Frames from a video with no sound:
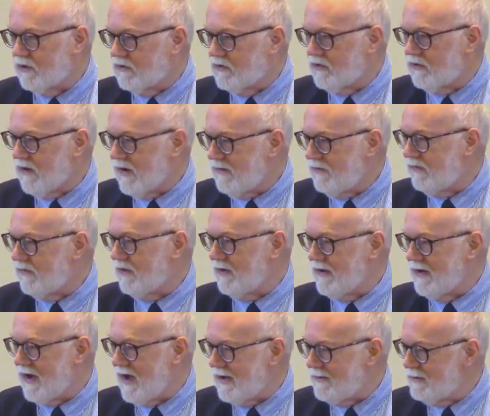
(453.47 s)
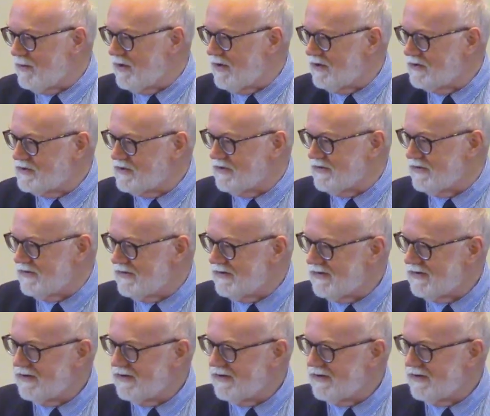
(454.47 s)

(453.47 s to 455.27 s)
trifling admonitions.